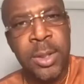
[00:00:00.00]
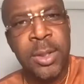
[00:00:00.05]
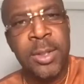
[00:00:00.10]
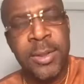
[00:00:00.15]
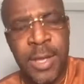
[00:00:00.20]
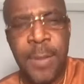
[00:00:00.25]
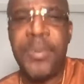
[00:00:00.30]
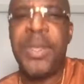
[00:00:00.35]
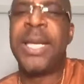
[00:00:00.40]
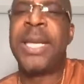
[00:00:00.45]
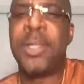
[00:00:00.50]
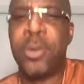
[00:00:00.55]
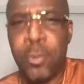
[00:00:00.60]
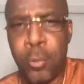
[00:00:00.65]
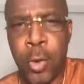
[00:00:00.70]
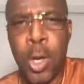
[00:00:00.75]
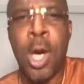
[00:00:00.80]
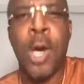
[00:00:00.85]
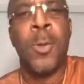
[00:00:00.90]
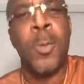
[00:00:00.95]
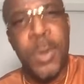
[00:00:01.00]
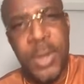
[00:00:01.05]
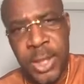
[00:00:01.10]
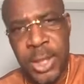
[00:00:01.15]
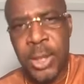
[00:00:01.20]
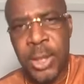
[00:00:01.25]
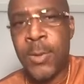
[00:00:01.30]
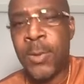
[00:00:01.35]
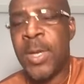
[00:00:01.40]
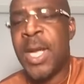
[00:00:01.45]
Something is wrong with
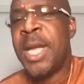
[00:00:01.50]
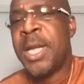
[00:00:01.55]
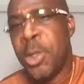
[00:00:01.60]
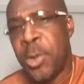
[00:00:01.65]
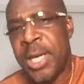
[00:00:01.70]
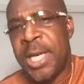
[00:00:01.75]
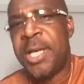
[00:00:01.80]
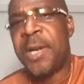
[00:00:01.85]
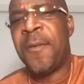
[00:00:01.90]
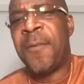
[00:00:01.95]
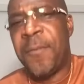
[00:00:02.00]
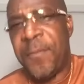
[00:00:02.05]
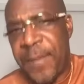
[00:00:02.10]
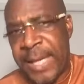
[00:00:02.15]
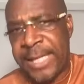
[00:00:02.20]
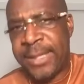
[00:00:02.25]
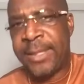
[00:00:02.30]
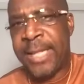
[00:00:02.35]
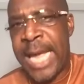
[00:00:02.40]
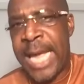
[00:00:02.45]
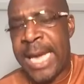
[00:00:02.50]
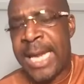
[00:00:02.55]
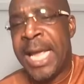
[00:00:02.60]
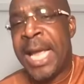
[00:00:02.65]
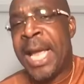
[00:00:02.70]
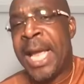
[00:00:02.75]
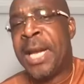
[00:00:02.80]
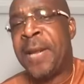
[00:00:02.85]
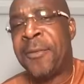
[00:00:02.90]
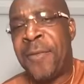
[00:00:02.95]
you. You need to fix that.
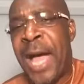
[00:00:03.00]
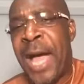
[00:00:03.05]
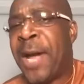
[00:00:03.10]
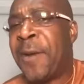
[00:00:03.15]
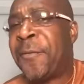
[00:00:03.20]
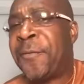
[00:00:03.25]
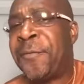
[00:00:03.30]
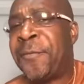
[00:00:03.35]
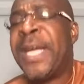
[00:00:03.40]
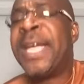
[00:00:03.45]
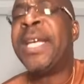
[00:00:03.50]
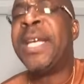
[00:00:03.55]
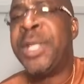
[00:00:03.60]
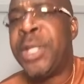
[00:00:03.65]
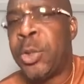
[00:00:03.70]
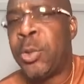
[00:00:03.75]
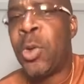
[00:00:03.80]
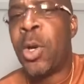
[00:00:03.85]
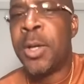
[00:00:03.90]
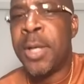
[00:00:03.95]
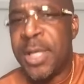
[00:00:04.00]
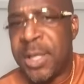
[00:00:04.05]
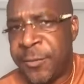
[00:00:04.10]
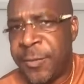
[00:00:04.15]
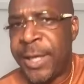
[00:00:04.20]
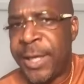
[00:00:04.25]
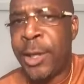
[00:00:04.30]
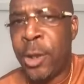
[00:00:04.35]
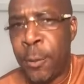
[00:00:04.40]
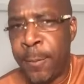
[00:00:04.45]
And if I offended you on this
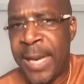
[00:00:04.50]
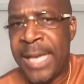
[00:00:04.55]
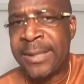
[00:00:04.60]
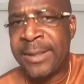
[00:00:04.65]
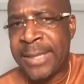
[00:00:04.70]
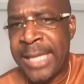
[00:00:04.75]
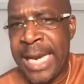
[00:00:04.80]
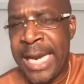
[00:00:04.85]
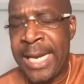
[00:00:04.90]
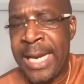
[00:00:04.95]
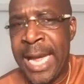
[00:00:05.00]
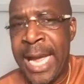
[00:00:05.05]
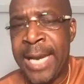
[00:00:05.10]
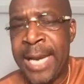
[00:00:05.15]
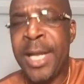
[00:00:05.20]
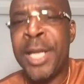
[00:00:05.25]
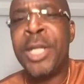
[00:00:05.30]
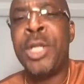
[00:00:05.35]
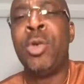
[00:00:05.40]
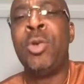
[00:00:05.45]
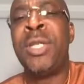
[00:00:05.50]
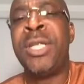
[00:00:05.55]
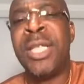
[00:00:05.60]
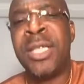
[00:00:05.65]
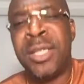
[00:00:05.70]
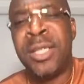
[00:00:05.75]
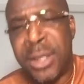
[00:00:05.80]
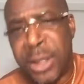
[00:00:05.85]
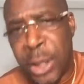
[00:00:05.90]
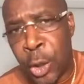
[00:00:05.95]
video by saying that, you
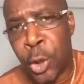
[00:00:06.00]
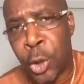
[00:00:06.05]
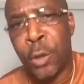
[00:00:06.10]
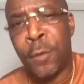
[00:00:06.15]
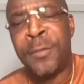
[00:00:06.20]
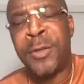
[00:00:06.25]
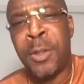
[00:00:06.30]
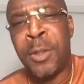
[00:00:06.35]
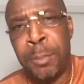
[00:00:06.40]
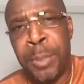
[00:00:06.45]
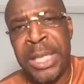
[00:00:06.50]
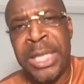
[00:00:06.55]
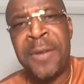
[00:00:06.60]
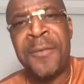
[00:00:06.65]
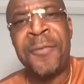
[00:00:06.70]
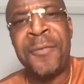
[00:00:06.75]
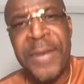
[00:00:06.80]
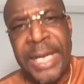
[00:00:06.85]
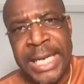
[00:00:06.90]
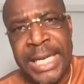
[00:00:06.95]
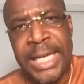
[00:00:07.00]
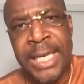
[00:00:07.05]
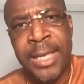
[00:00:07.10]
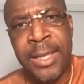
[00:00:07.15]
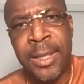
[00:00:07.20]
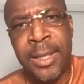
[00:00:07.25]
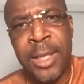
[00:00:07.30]
deserve to be offended.